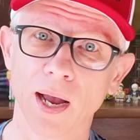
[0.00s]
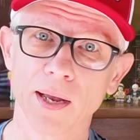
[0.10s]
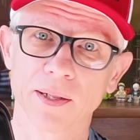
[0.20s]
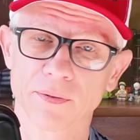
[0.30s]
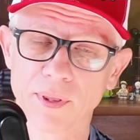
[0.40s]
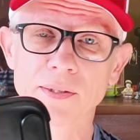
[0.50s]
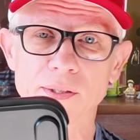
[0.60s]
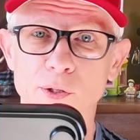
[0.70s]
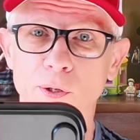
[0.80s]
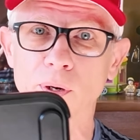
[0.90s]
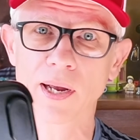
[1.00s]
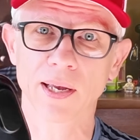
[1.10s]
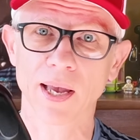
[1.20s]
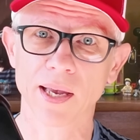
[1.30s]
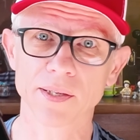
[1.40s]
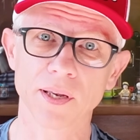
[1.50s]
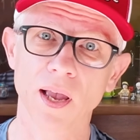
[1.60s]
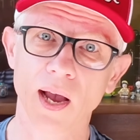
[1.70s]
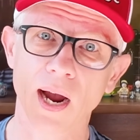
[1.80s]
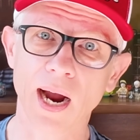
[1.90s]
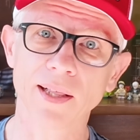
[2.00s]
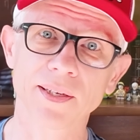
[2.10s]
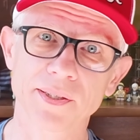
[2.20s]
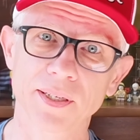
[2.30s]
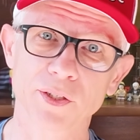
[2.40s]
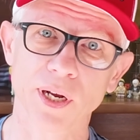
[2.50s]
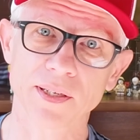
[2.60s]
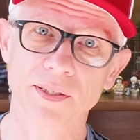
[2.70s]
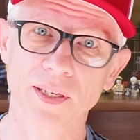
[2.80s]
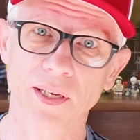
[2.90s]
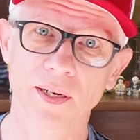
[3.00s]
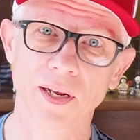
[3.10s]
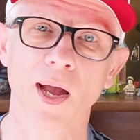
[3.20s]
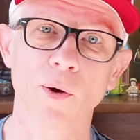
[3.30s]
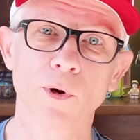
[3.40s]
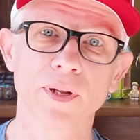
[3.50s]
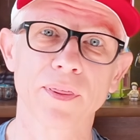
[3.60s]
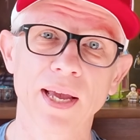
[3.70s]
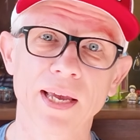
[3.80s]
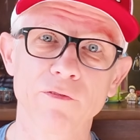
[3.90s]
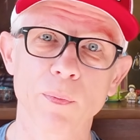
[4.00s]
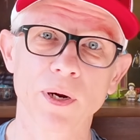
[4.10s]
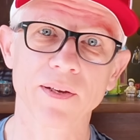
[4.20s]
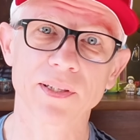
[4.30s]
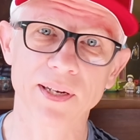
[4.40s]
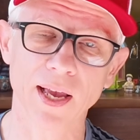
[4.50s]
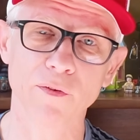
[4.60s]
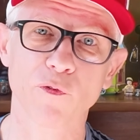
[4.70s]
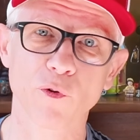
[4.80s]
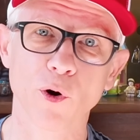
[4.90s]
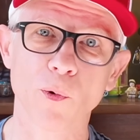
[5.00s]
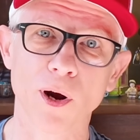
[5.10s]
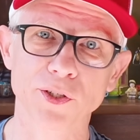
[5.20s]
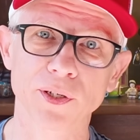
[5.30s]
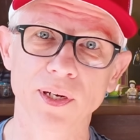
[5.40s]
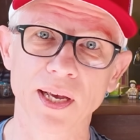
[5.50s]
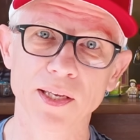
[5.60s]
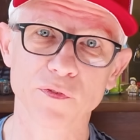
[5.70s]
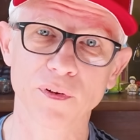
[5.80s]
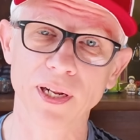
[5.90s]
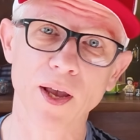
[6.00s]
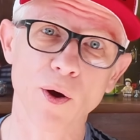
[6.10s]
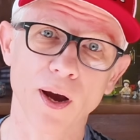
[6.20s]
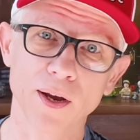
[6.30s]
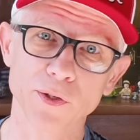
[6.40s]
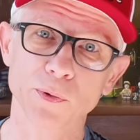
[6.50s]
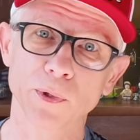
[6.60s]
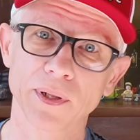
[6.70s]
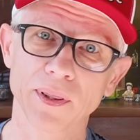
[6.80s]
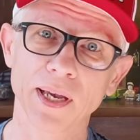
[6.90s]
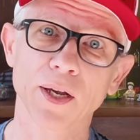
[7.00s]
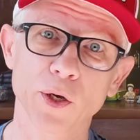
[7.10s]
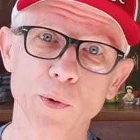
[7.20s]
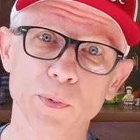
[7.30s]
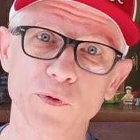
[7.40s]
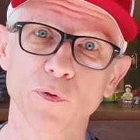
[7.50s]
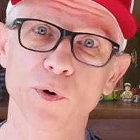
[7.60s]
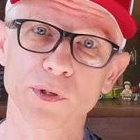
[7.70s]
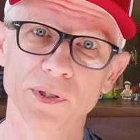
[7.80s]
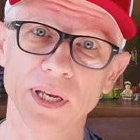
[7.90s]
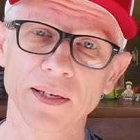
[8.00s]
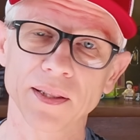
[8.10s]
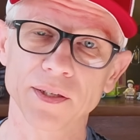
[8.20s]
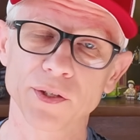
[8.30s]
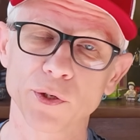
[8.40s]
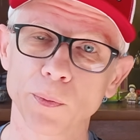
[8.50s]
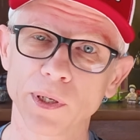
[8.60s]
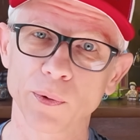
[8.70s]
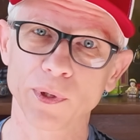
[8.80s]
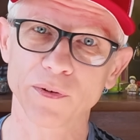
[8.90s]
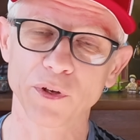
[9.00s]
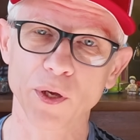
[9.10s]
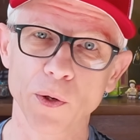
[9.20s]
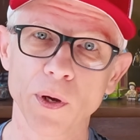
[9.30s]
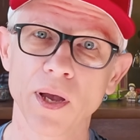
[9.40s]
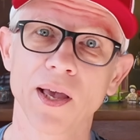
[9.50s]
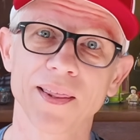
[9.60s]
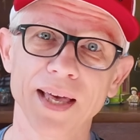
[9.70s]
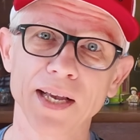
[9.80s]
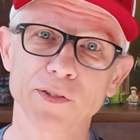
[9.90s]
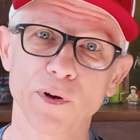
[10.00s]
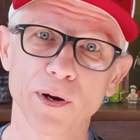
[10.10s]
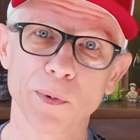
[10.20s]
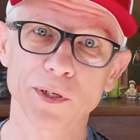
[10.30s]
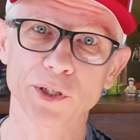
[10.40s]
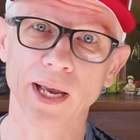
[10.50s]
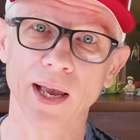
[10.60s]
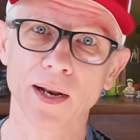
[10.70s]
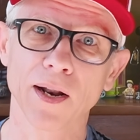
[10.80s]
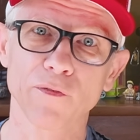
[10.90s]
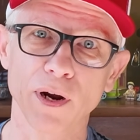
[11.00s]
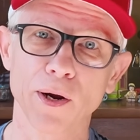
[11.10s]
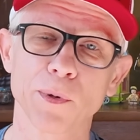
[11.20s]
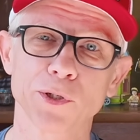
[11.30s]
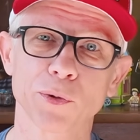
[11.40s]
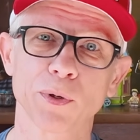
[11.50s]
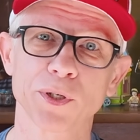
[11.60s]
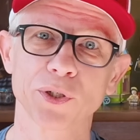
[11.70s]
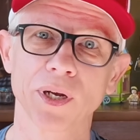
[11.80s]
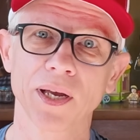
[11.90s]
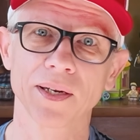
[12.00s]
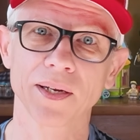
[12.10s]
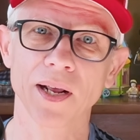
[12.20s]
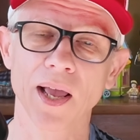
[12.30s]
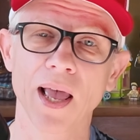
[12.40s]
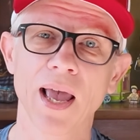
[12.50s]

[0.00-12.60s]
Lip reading: I think this is a great case. Highly suggest it. I wanted to thank everybody today for watching today's video. I also want to thank CooWPS for sending this to me to review. Thanks very much again, very much appreciated.